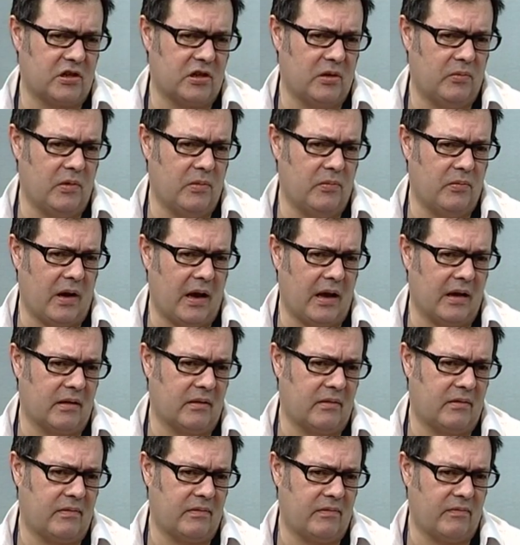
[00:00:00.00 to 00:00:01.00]
coming back
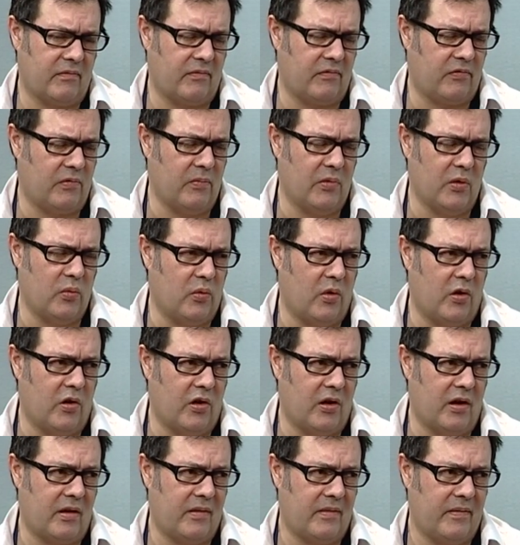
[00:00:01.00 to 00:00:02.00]
from the
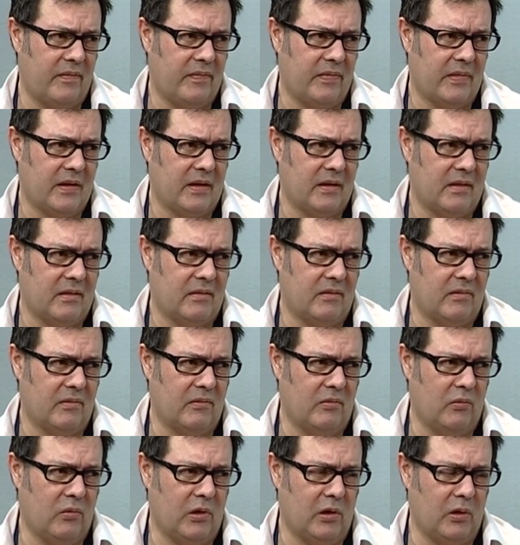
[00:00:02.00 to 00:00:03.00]
war
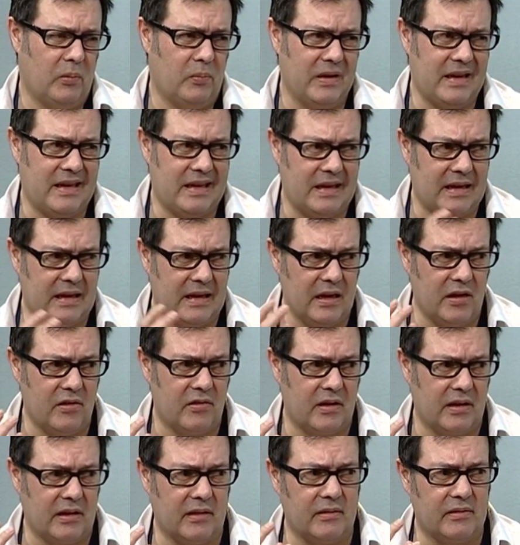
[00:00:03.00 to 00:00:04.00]
will be
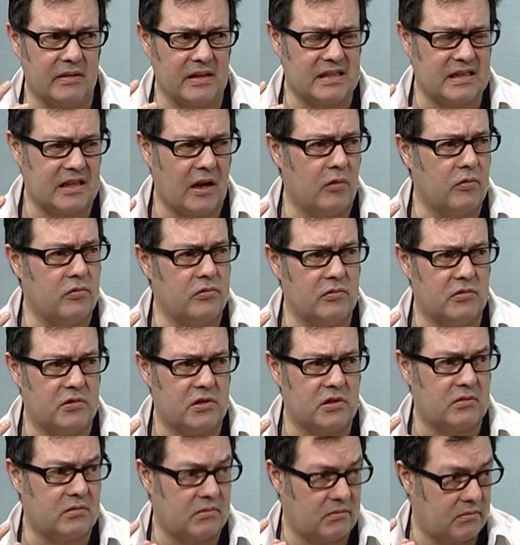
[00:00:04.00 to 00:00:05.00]
hearing the
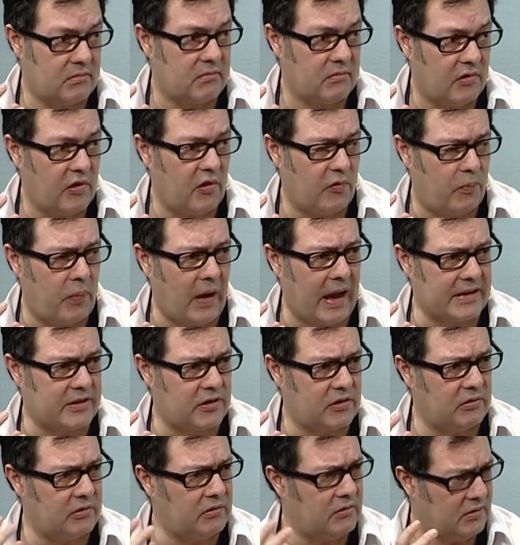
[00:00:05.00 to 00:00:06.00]
sounds of
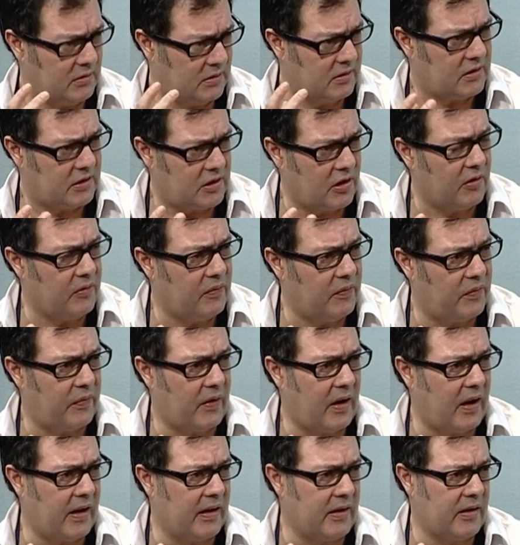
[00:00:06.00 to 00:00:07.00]
battle
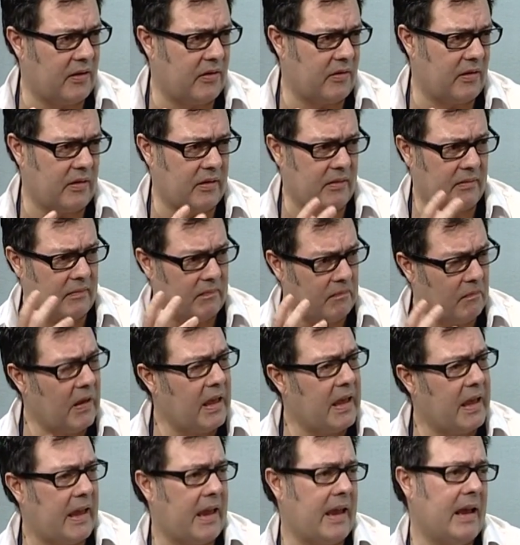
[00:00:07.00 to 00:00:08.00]
gunfire and
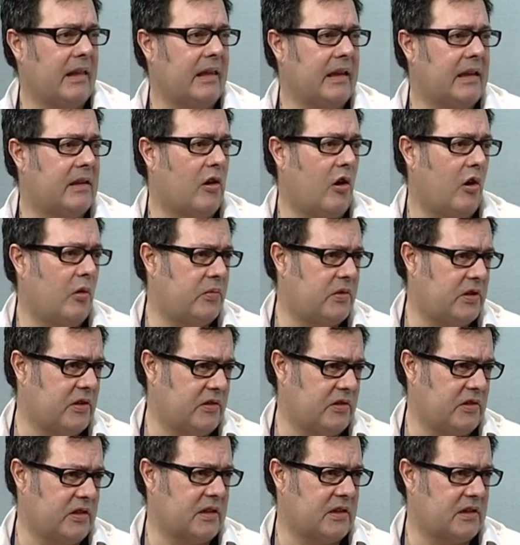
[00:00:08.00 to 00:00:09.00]

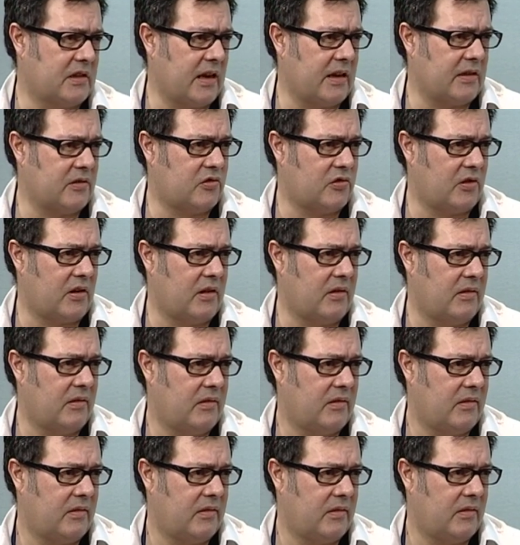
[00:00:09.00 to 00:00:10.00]
helicopters, etc.
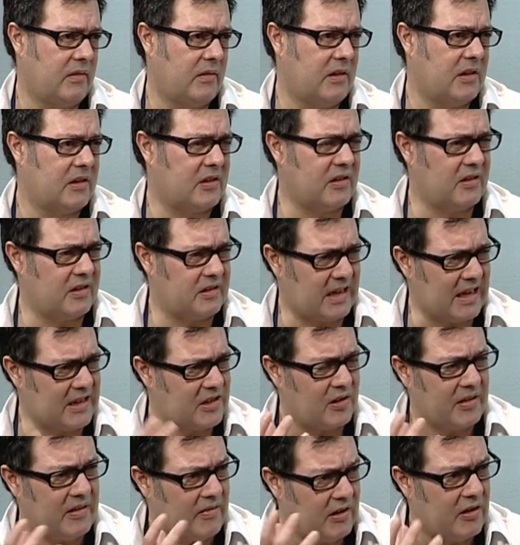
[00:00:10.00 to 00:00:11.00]
Mm-hmm. So it's
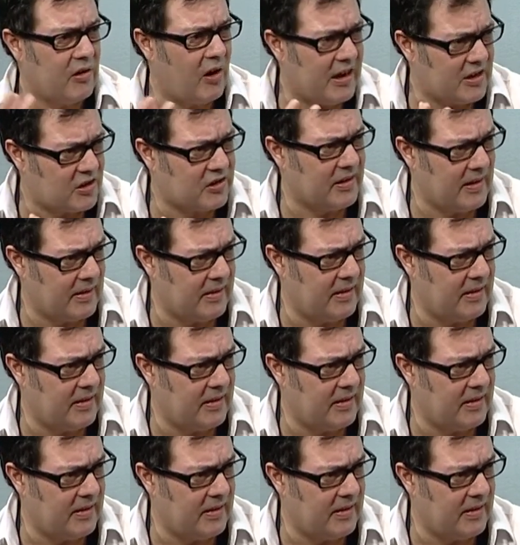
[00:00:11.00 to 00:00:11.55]
actually they're not actually